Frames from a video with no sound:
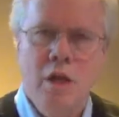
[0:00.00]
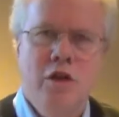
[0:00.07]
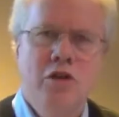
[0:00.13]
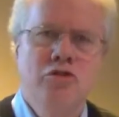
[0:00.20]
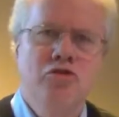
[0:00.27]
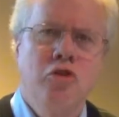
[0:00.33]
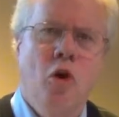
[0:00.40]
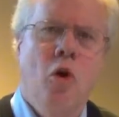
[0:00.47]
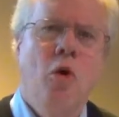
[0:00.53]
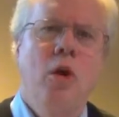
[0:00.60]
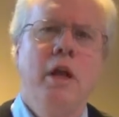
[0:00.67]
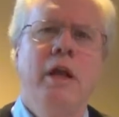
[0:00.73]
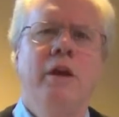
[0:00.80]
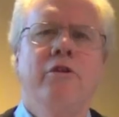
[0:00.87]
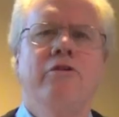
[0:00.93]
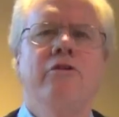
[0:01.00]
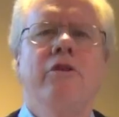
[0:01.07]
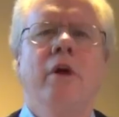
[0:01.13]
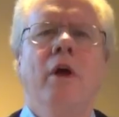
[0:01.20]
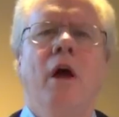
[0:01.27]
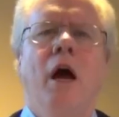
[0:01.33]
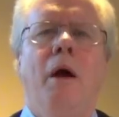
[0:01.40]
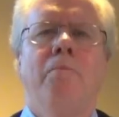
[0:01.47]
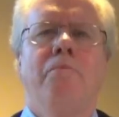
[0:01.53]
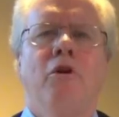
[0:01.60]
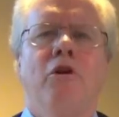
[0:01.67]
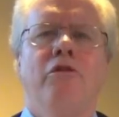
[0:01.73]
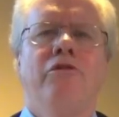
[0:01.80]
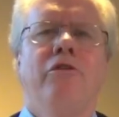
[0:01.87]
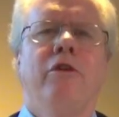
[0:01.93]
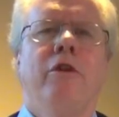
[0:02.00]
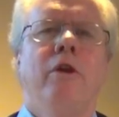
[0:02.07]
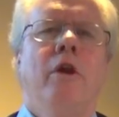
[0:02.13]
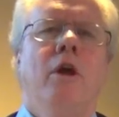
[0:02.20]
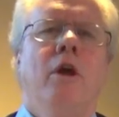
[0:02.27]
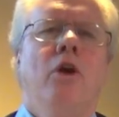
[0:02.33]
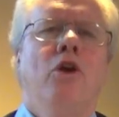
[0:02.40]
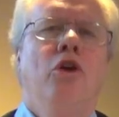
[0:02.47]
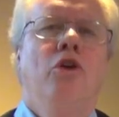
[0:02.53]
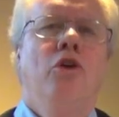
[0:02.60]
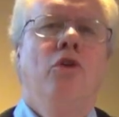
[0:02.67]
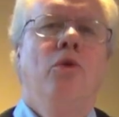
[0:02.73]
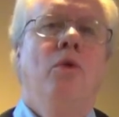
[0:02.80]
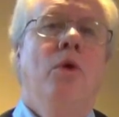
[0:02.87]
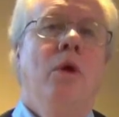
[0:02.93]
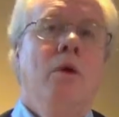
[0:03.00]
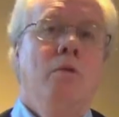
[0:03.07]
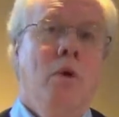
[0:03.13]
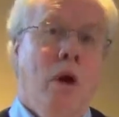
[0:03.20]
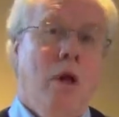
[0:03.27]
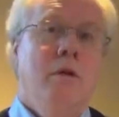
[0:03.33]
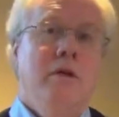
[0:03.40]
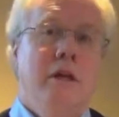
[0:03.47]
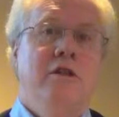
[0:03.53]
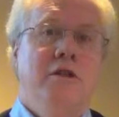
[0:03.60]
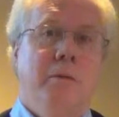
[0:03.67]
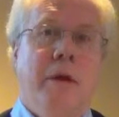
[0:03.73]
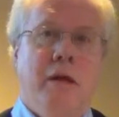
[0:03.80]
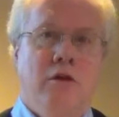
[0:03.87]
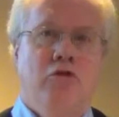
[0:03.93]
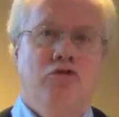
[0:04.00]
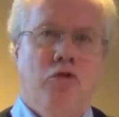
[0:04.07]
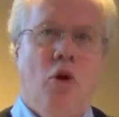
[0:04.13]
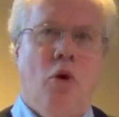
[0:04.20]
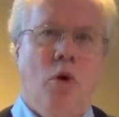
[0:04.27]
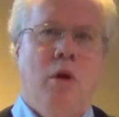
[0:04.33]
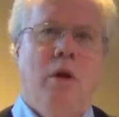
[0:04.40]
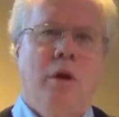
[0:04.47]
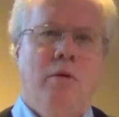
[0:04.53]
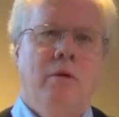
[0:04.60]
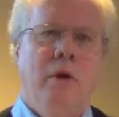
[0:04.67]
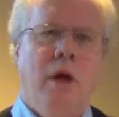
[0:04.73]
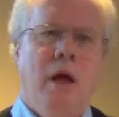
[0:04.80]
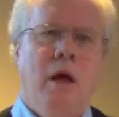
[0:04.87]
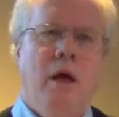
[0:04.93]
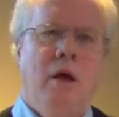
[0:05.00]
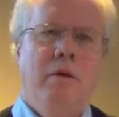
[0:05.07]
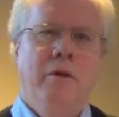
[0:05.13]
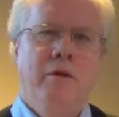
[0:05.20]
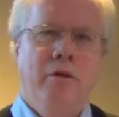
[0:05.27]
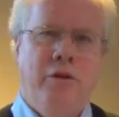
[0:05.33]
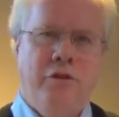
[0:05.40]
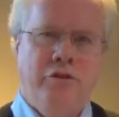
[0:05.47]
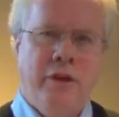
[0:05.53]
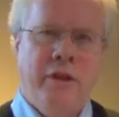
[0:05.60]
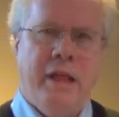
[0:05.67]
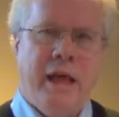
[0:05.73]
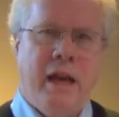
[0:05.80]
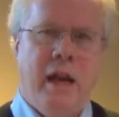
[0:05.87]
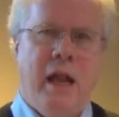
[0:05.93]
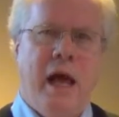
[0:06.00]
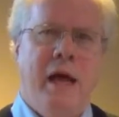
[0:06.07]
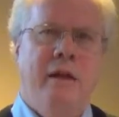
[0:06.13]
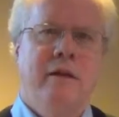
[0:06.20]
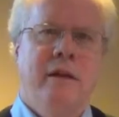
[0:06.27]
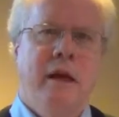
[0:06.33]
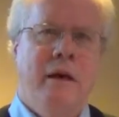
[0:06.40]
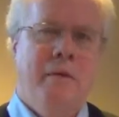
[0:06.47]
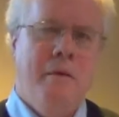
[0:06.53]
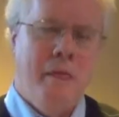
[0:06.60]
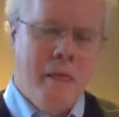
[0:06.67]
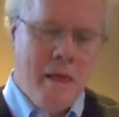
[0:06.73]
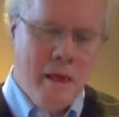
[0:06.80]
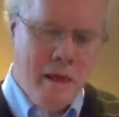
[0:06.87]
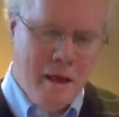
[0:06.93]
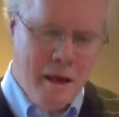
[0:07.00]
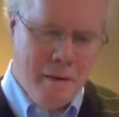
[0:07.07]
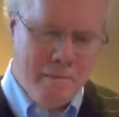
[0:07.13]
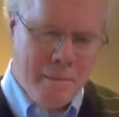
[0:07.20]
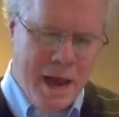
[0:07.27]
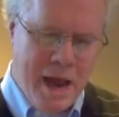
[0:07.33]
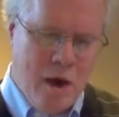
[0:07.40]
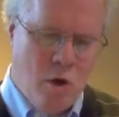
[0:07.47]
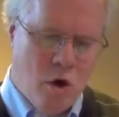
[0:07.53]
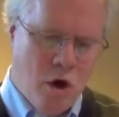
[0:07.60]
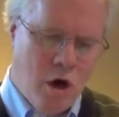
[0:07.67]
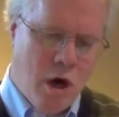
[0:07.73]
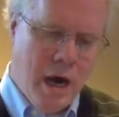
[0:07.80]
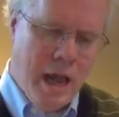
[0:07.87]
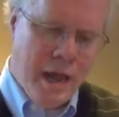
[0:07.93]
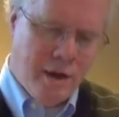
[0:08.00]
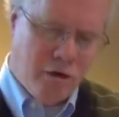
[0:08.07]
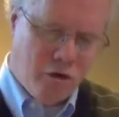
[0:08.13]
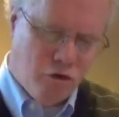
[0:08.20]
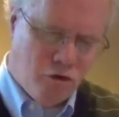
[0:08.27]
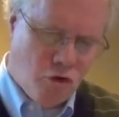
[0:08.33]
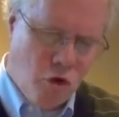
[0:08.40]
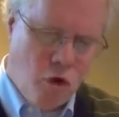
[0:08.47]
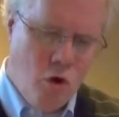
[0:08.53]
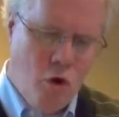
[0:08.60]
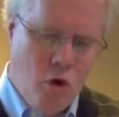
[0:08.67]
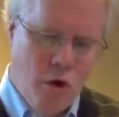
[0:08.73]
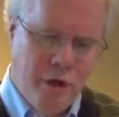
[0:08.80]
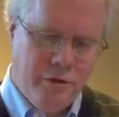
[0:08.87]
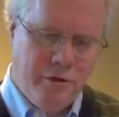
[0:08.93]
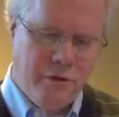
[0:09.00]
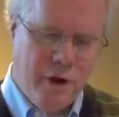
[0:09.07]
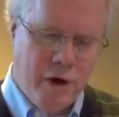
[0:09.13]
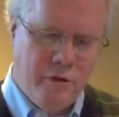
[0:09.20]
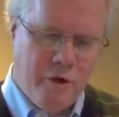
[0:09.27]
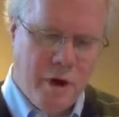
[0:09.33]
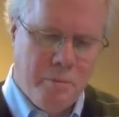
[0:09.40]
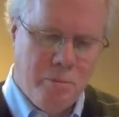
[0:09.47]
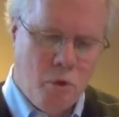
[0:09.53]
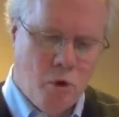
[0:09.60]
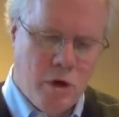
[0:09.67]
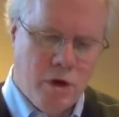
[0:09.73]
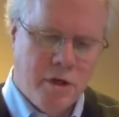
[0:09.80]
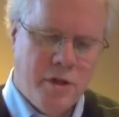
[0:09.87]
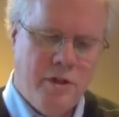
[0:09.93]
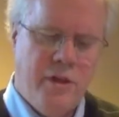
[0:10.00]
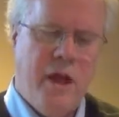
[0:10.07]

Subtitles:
Control is a person who, well, needs to be in control, and you see that a lot. Power and control is very, very important to